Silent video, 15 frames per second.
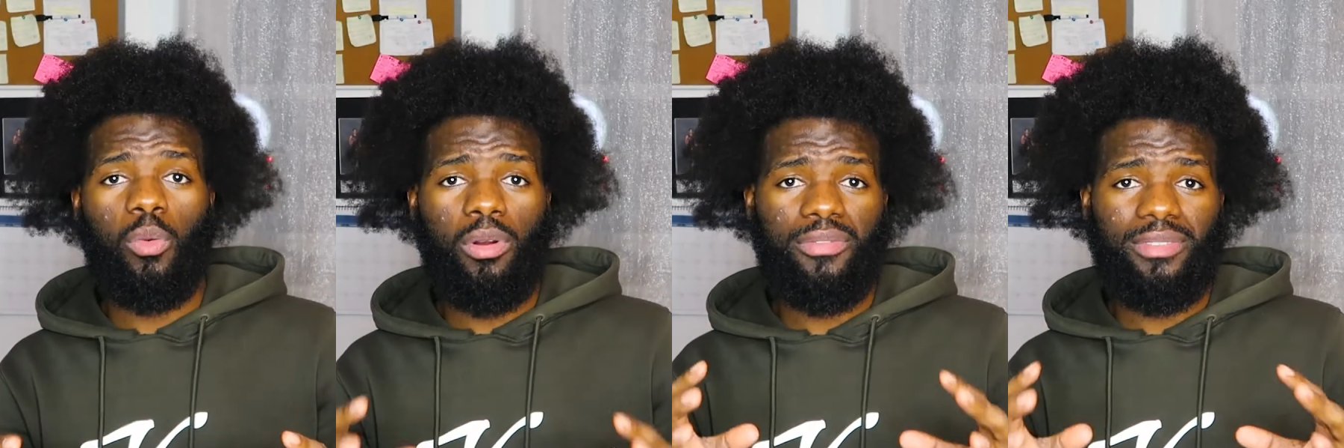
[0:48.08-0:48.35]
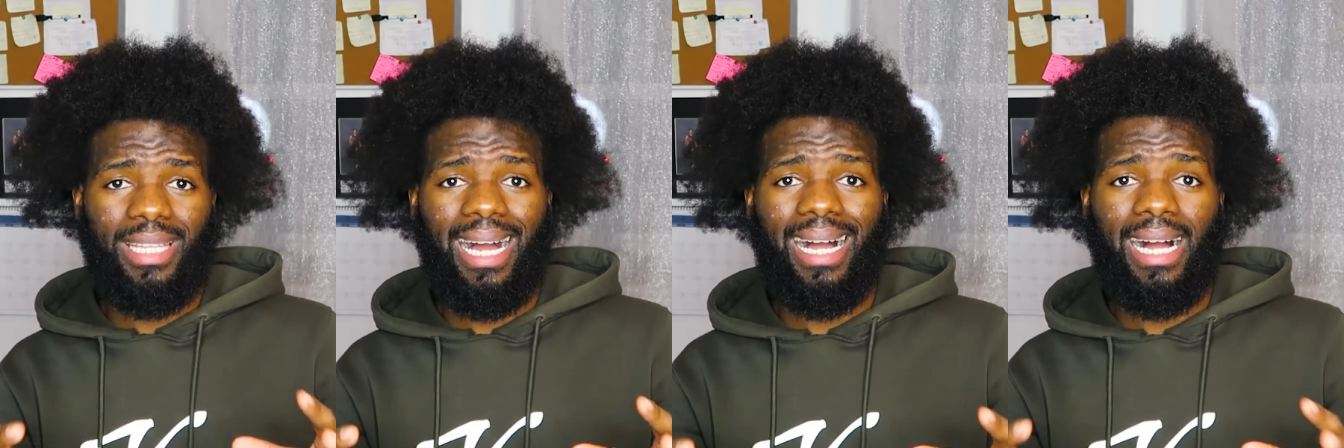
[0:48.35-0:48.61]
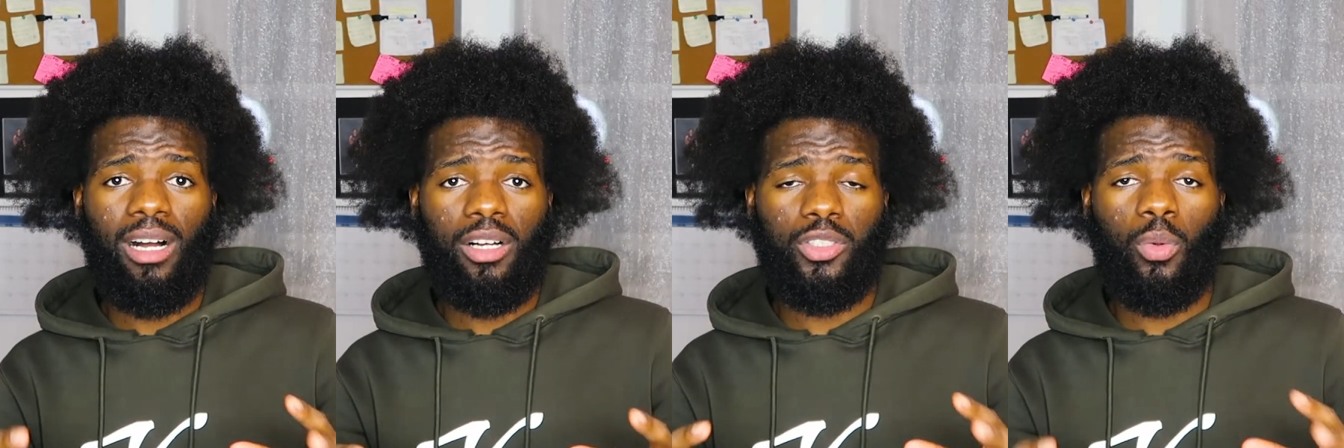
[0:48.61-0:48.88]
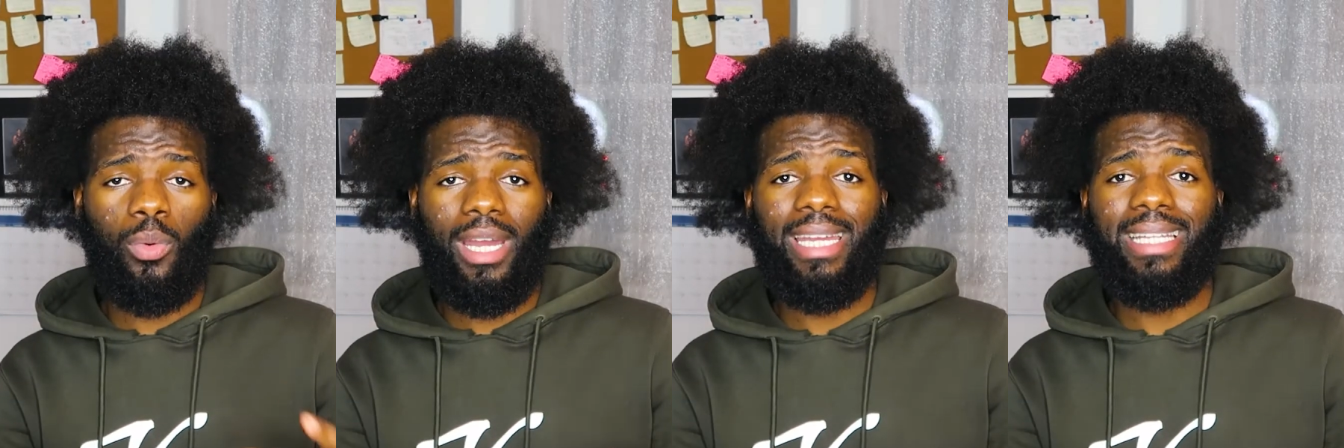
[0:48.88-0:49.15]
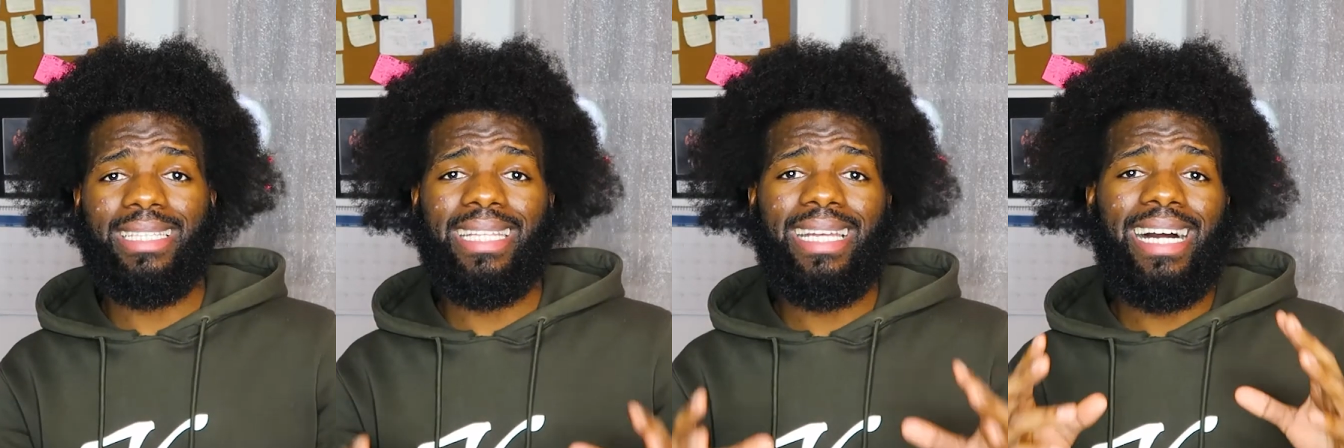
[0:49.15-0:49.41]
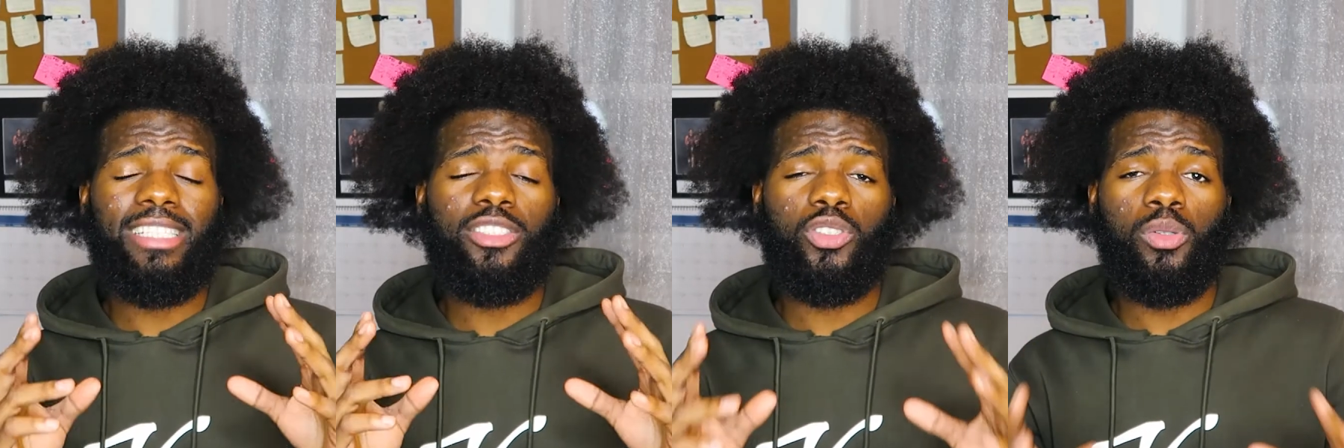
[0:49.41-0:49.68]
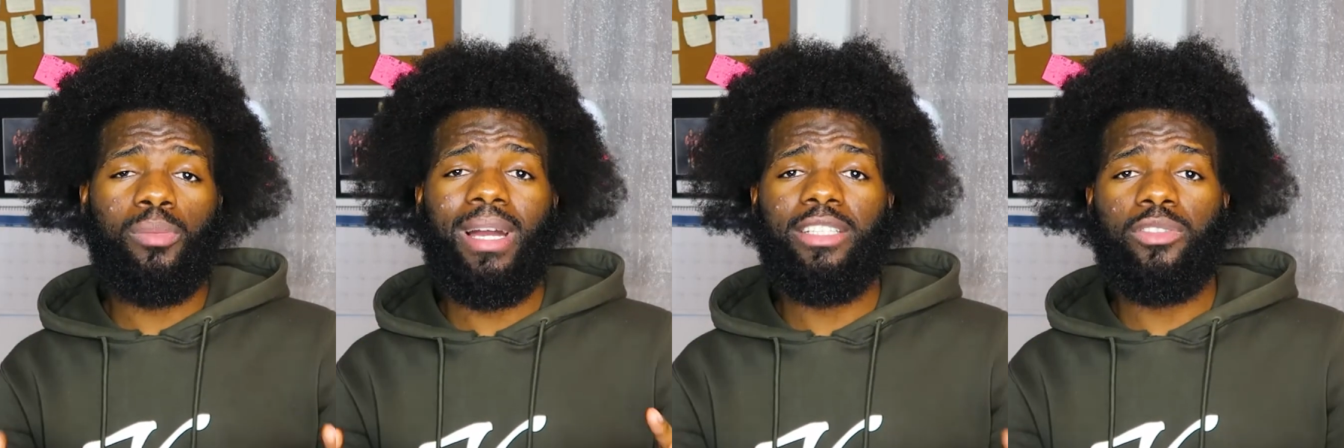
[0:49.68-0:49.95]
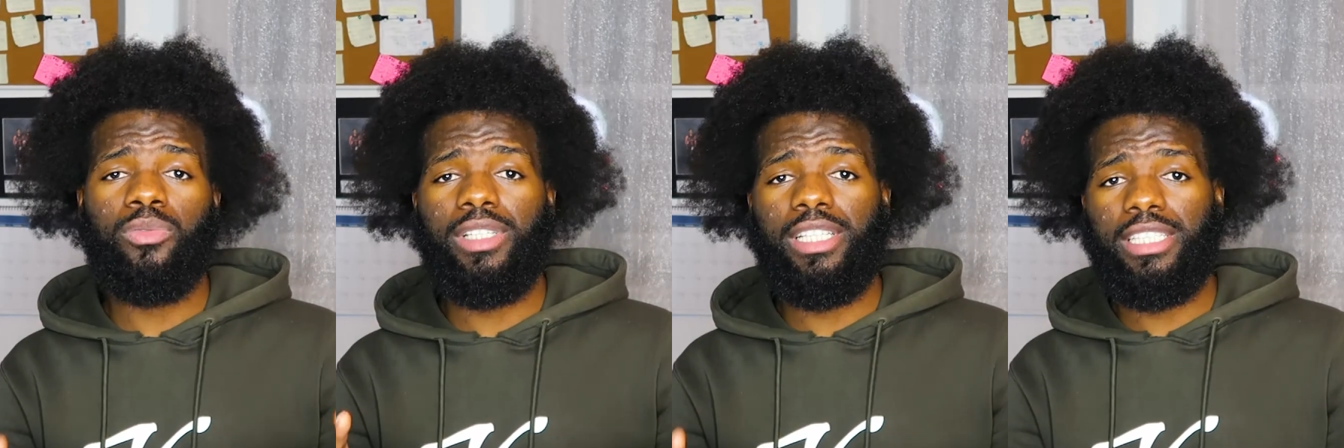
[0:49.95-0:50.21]
with that out of the way, there are two
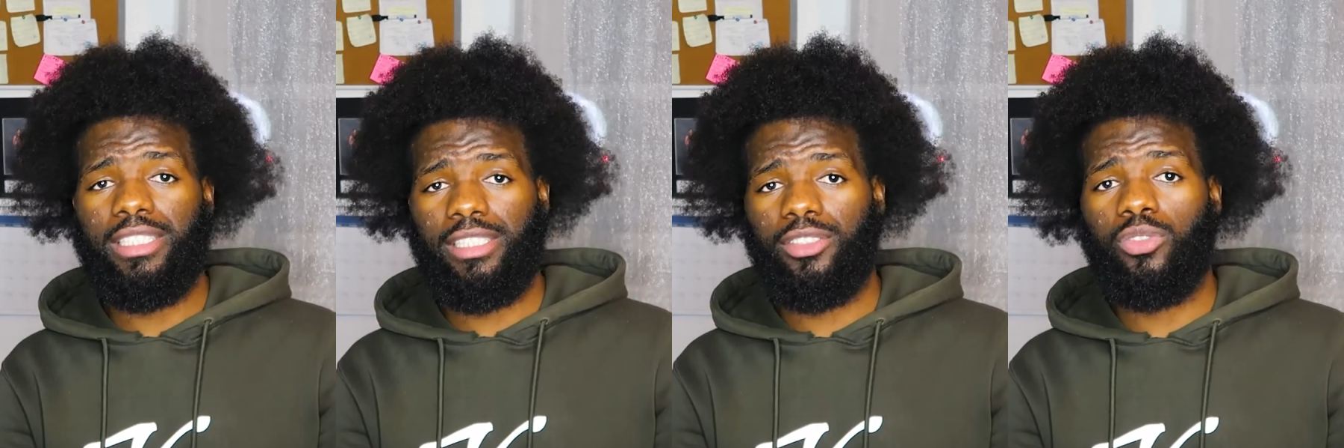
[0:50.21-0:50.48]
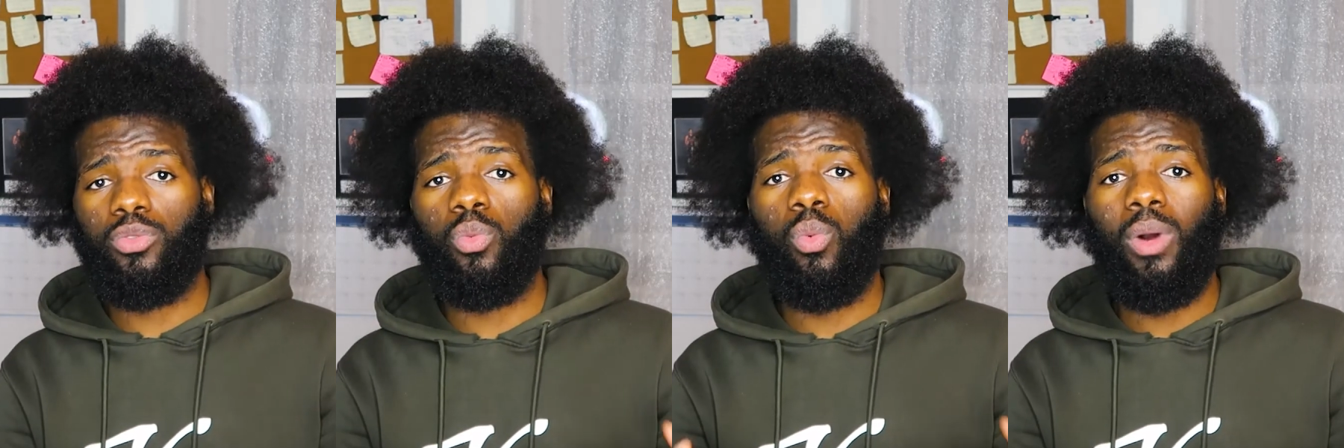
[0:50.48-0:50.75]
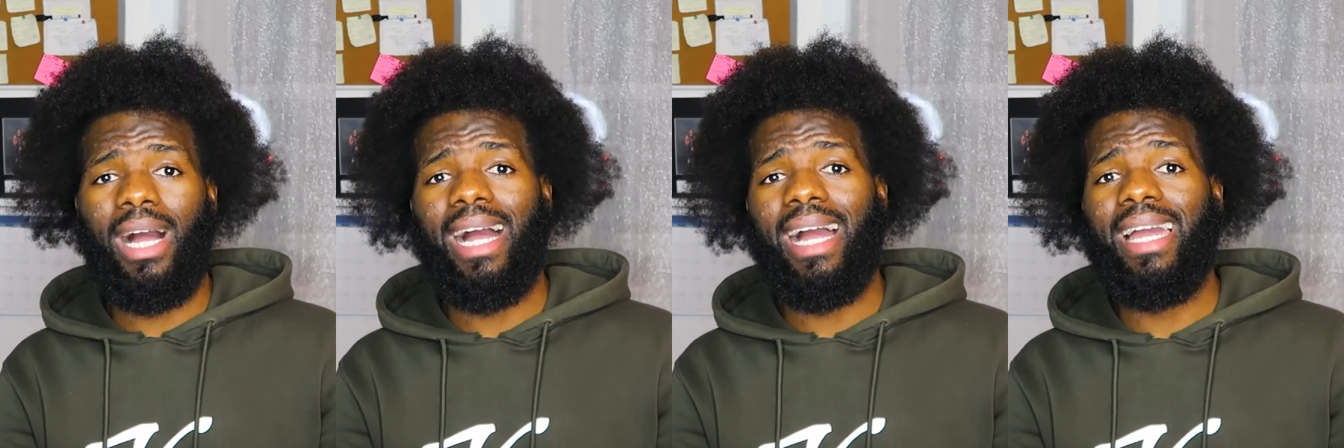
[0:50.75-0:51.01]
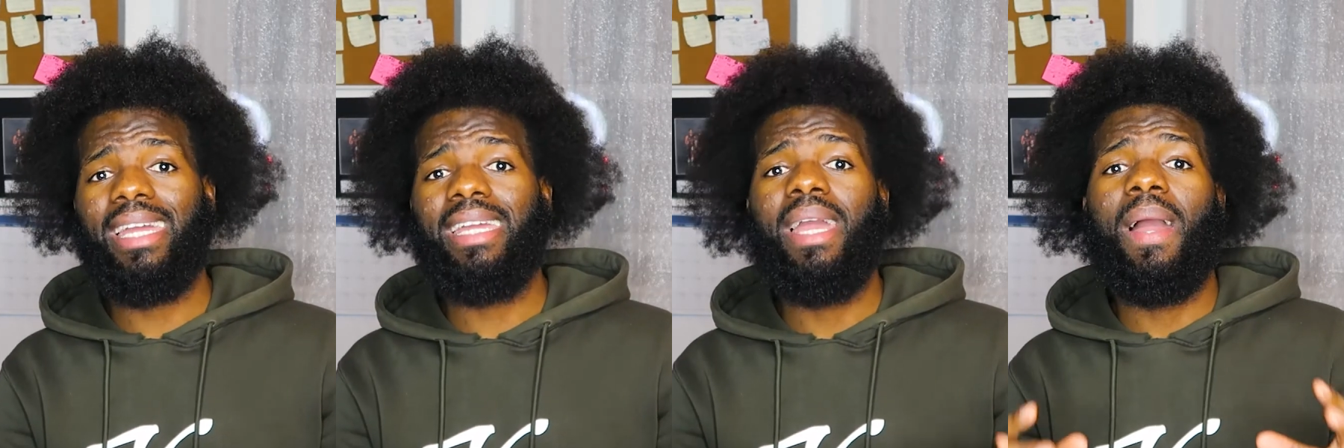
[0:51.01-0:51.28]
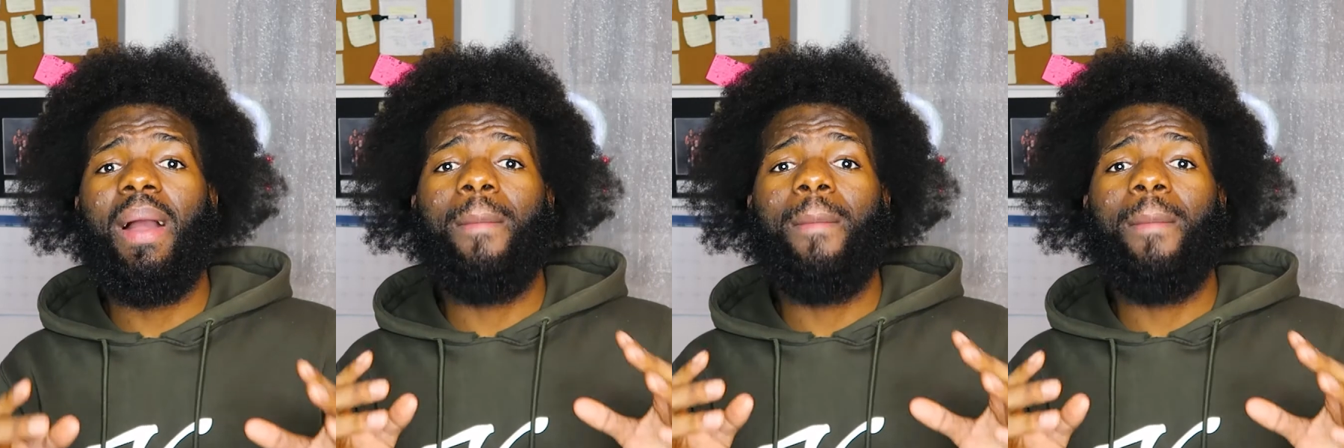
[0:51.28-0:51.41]
main reasons why